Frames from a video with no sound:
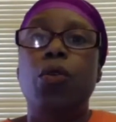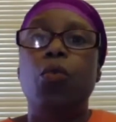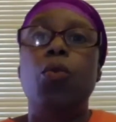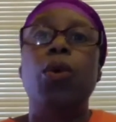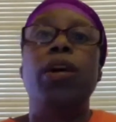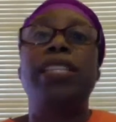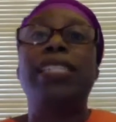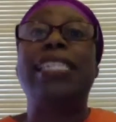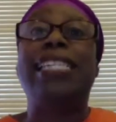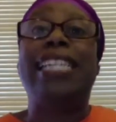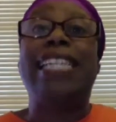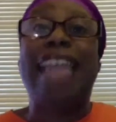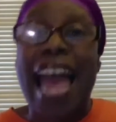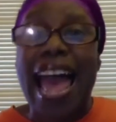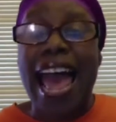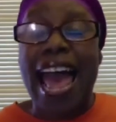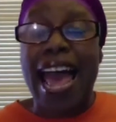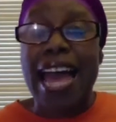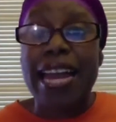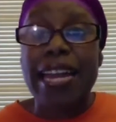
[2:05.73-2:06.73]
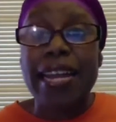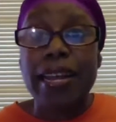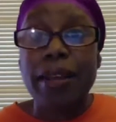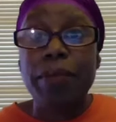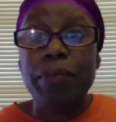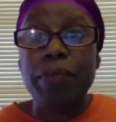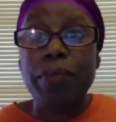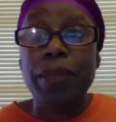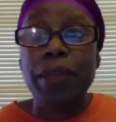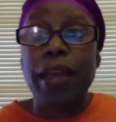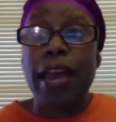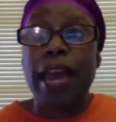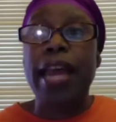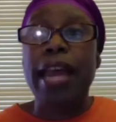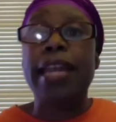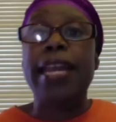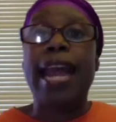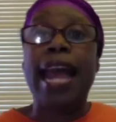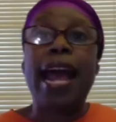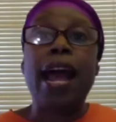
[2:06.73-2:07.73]
was dead,
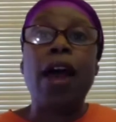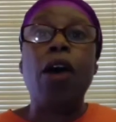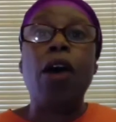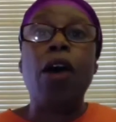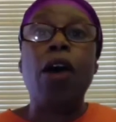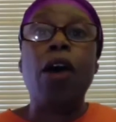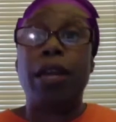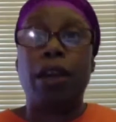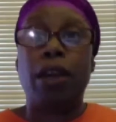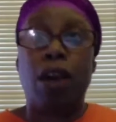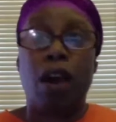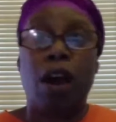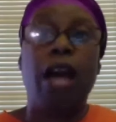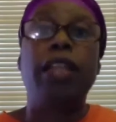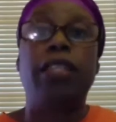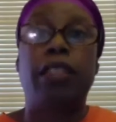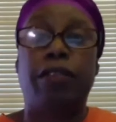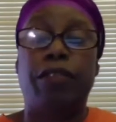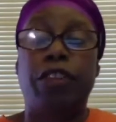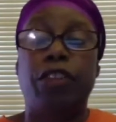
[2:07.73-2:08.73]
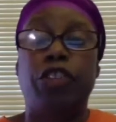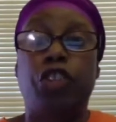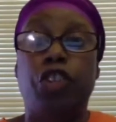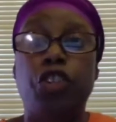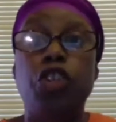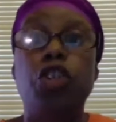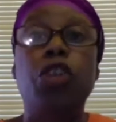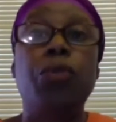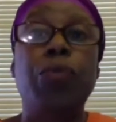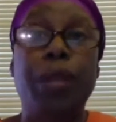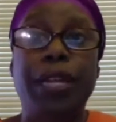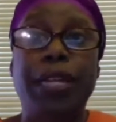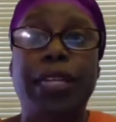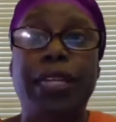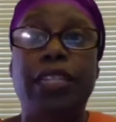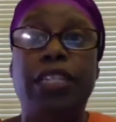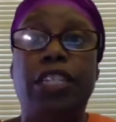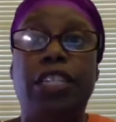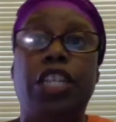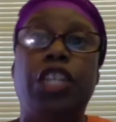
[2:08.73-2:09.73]
and now because of a jury
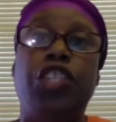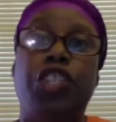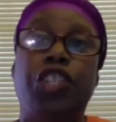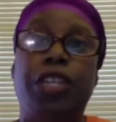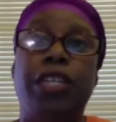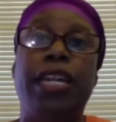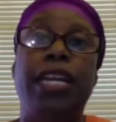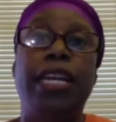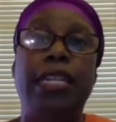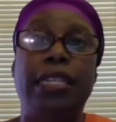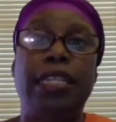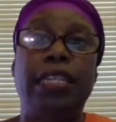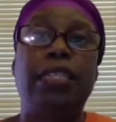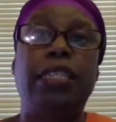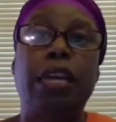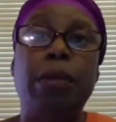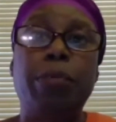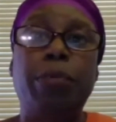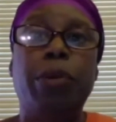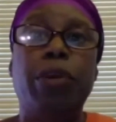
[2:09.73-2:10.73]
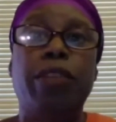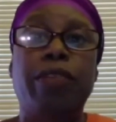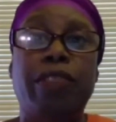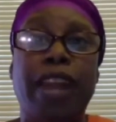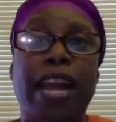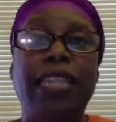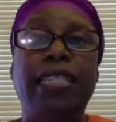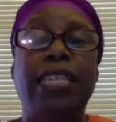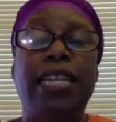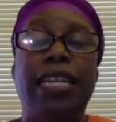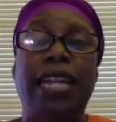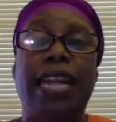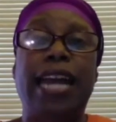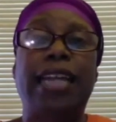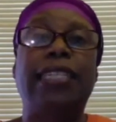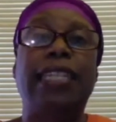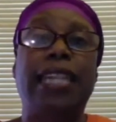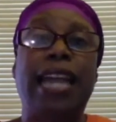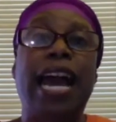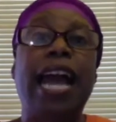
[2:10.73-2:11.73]
decision in December of
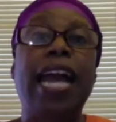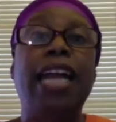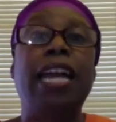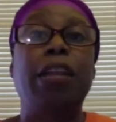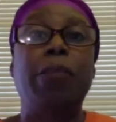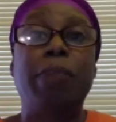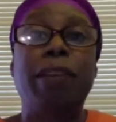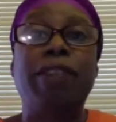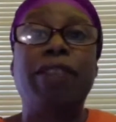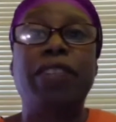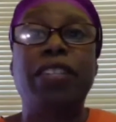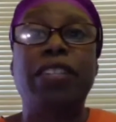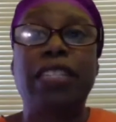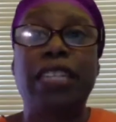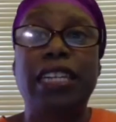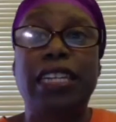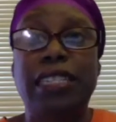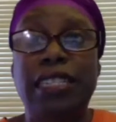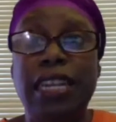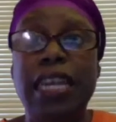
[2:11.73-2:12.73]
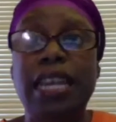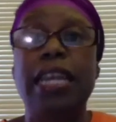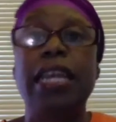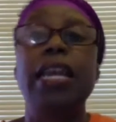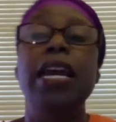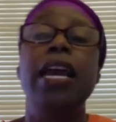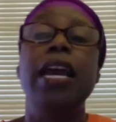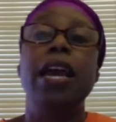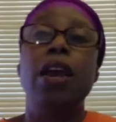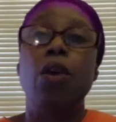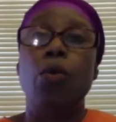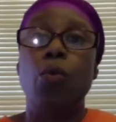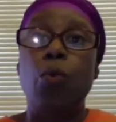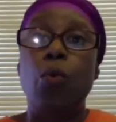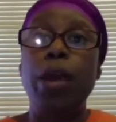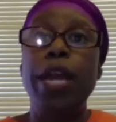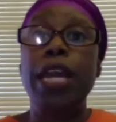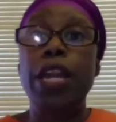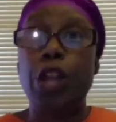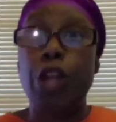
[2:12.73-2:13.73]
1999 in Memphis, Tennessee,
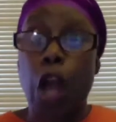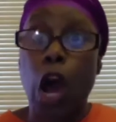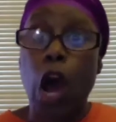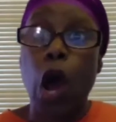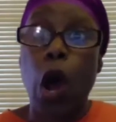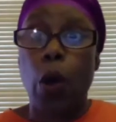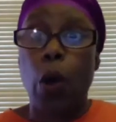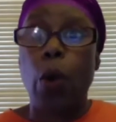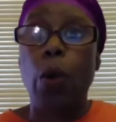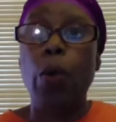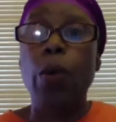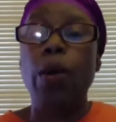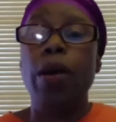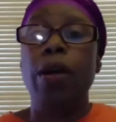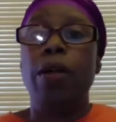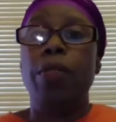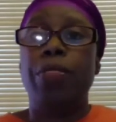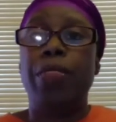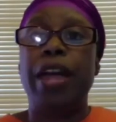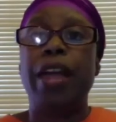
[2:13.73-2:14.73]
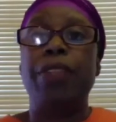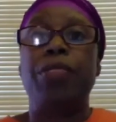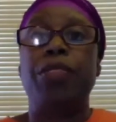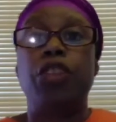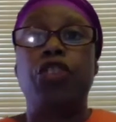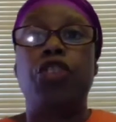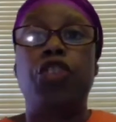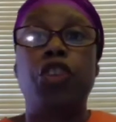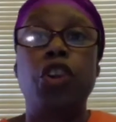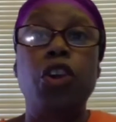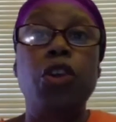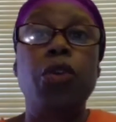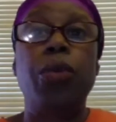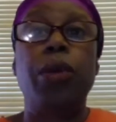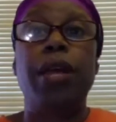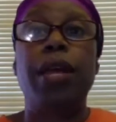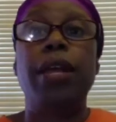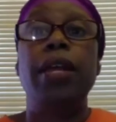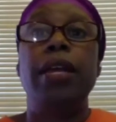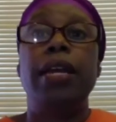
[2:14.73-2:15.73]
we know that the
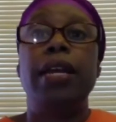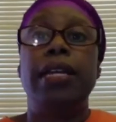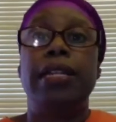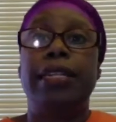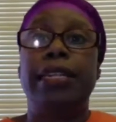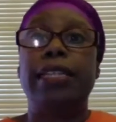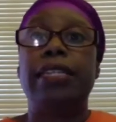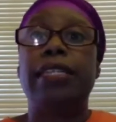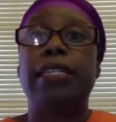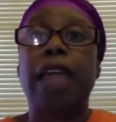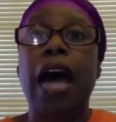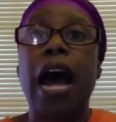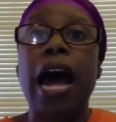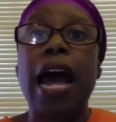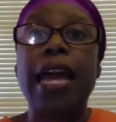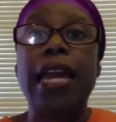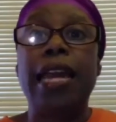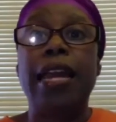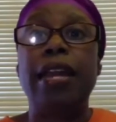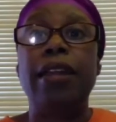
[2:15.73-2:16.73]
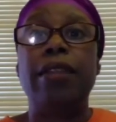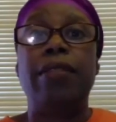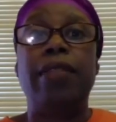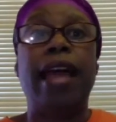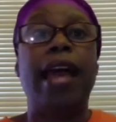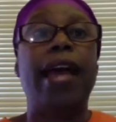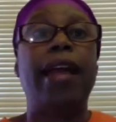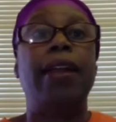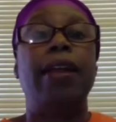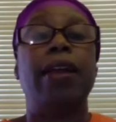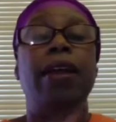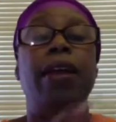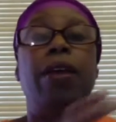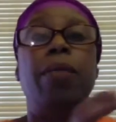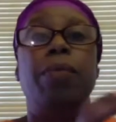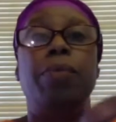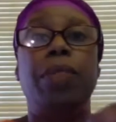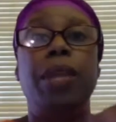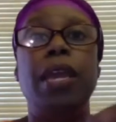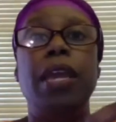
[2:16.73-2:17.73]
jury decided that
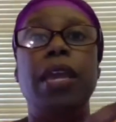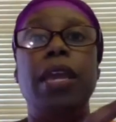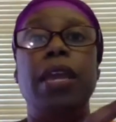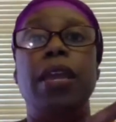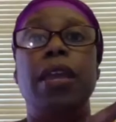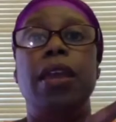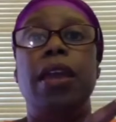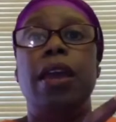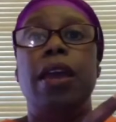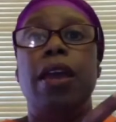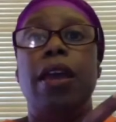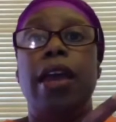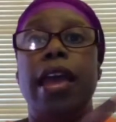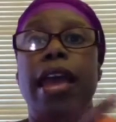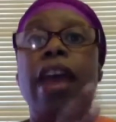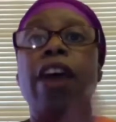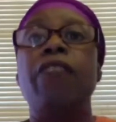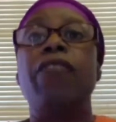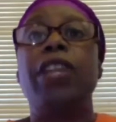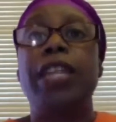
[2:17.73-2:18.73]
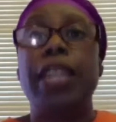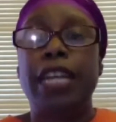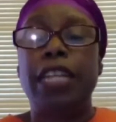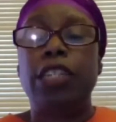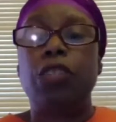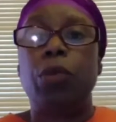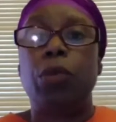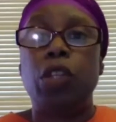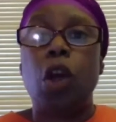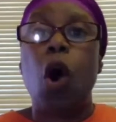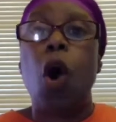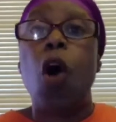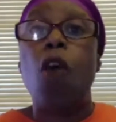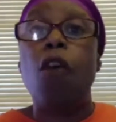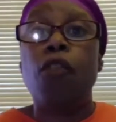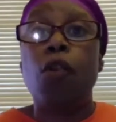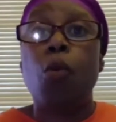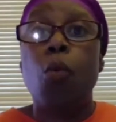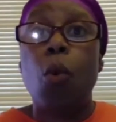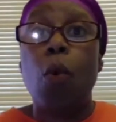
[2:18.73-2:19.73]
the evidence was
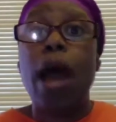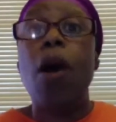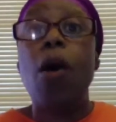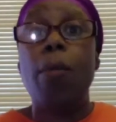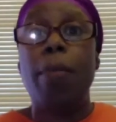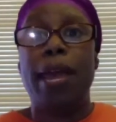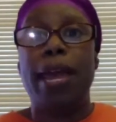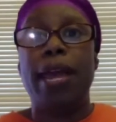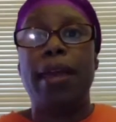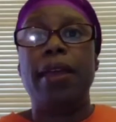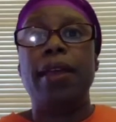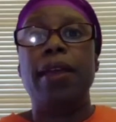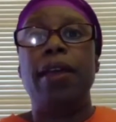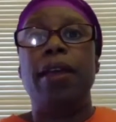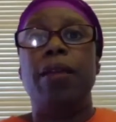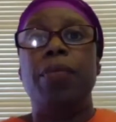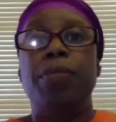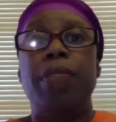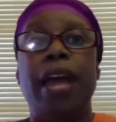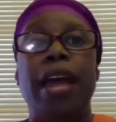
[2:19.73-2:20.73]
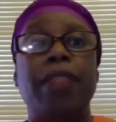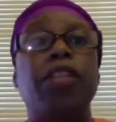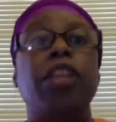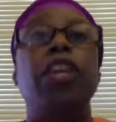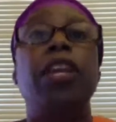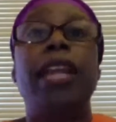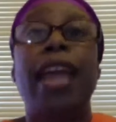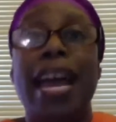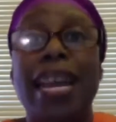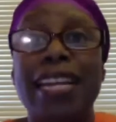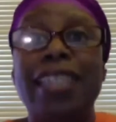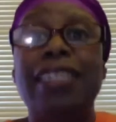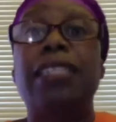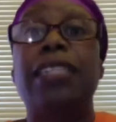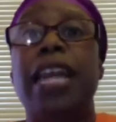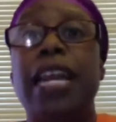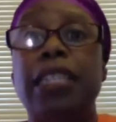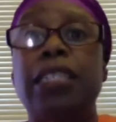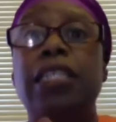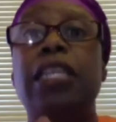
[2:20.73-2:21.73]
overwhelming, that the
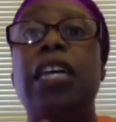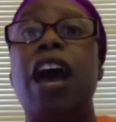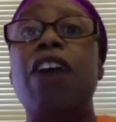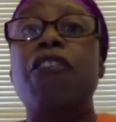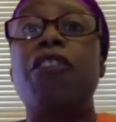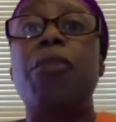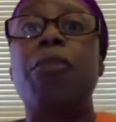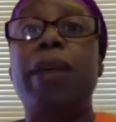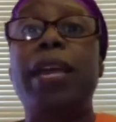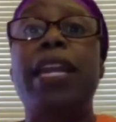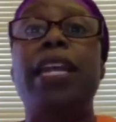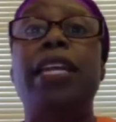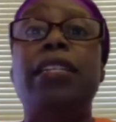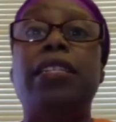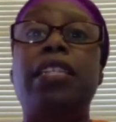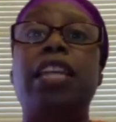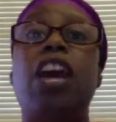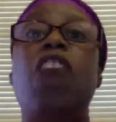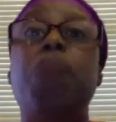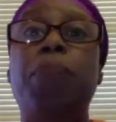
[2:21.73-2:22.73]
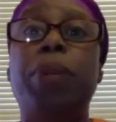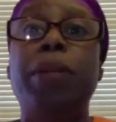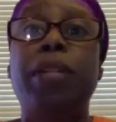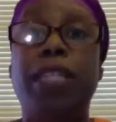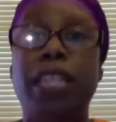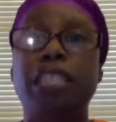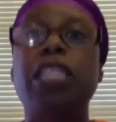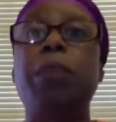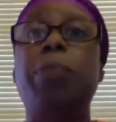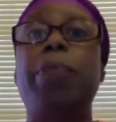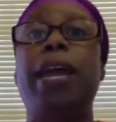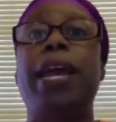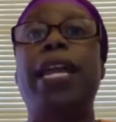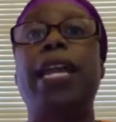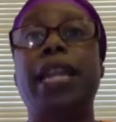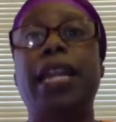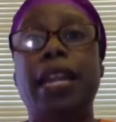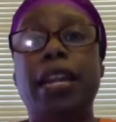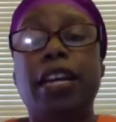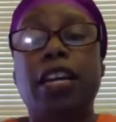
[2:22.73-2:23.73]
United States government itself
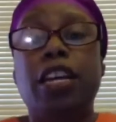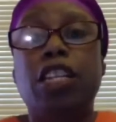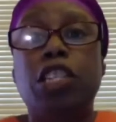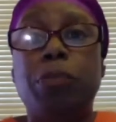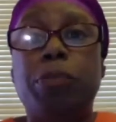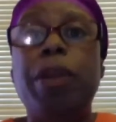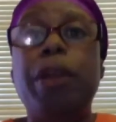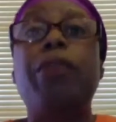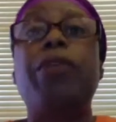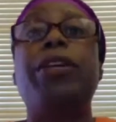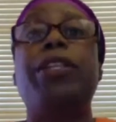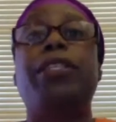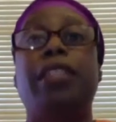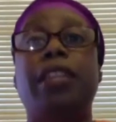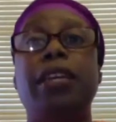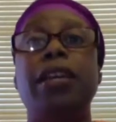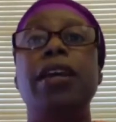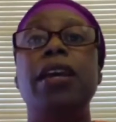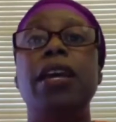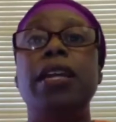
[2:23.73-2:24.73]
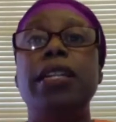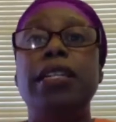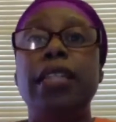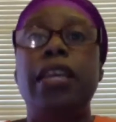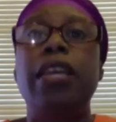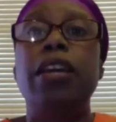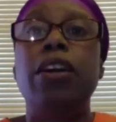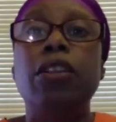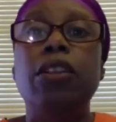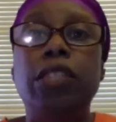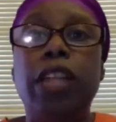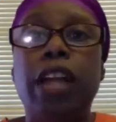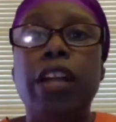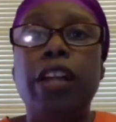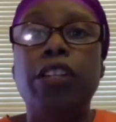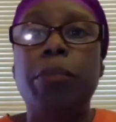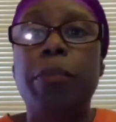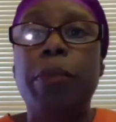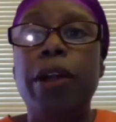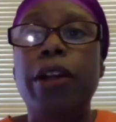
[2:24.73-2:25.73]
participated in a conspiracy to kill
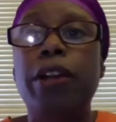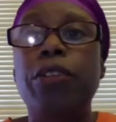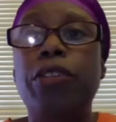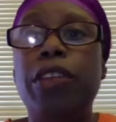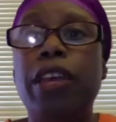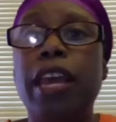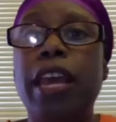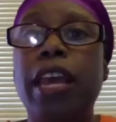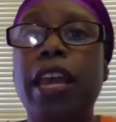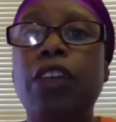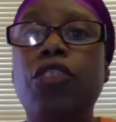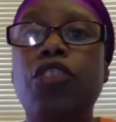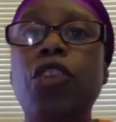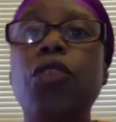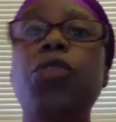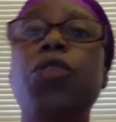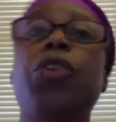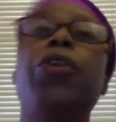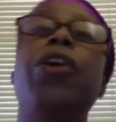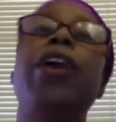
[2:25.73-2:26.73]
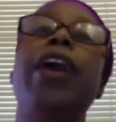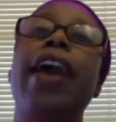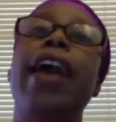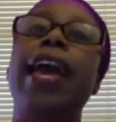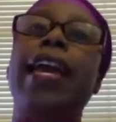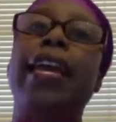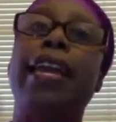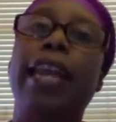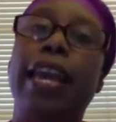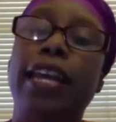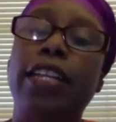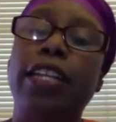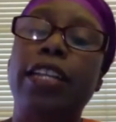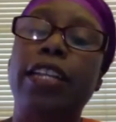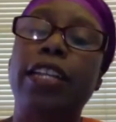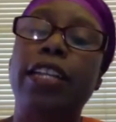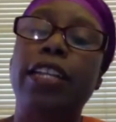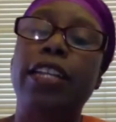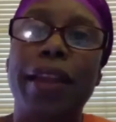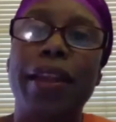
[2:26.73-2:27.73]
Dr. Martin Luther King Jr. And
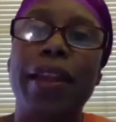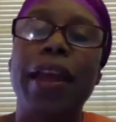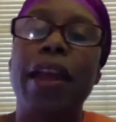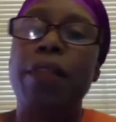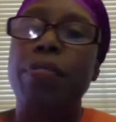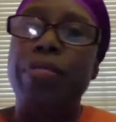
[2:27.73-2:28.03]
guess what?